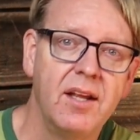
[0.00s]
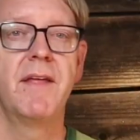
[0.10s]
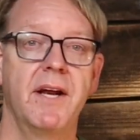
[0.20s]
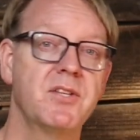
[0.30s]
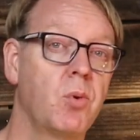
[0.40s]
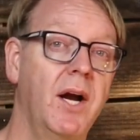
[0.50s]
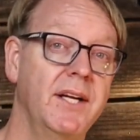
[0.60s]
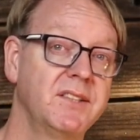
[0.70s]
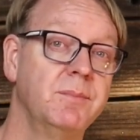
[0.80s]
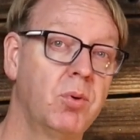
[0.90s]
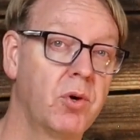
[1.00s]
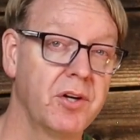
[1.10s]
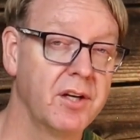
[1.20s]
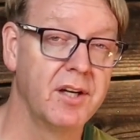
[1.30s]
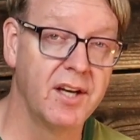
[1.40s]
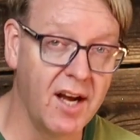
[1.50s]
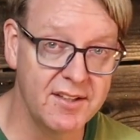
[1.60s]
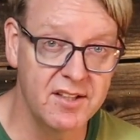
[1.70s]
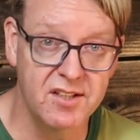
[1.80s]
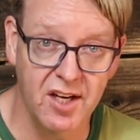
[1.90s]
That is why it's important
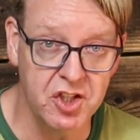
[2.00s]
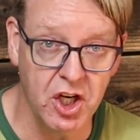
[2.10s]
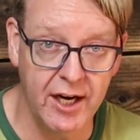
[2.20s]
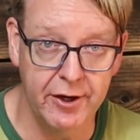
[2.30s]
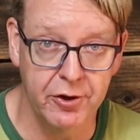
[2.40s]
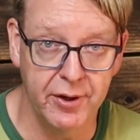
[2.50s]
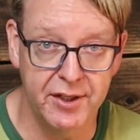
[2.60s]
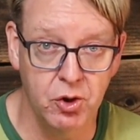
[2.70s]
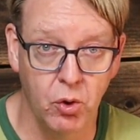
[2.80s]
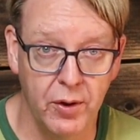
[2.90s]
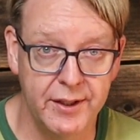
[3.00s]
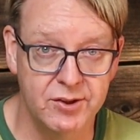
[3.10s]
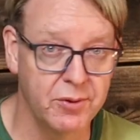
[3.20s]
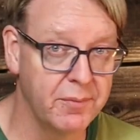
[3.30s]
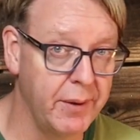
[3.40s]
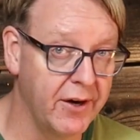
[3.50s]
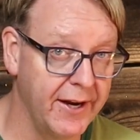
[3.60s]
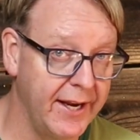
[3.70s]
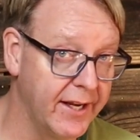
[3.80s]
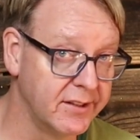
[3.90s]
not to touch higher grade coins with bare
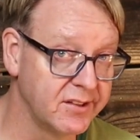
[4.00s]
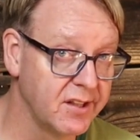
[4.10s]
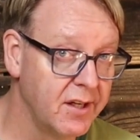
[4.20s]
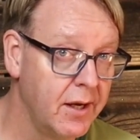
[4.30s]
hands,